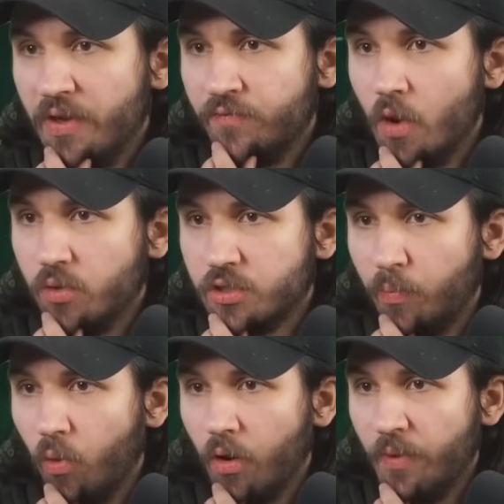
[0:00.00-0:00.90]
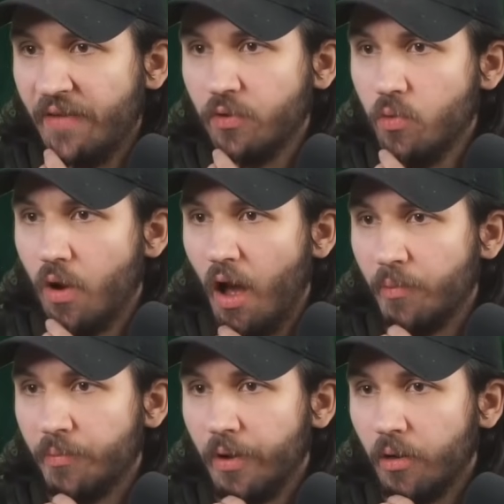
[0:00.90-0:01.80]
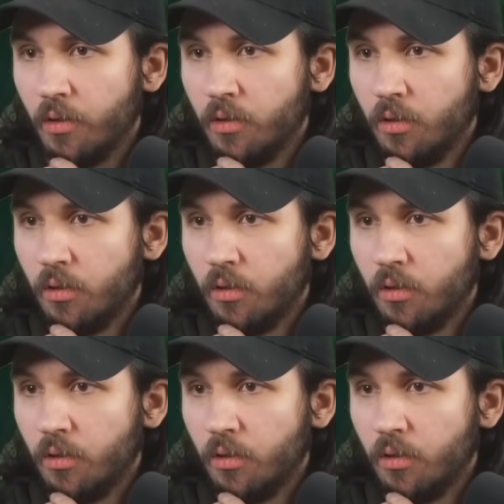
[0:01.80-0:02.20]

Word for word: We have no support. We have to go Goblin Barrel.